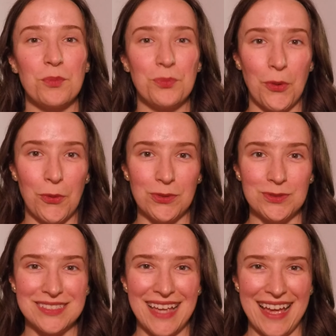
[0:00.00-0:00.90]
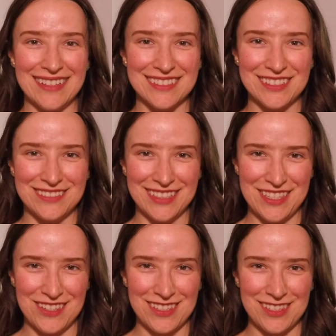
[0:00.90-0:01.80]
bold and
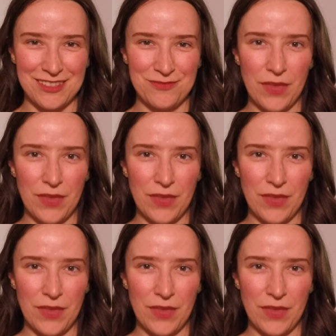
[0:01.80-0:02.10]
courageous.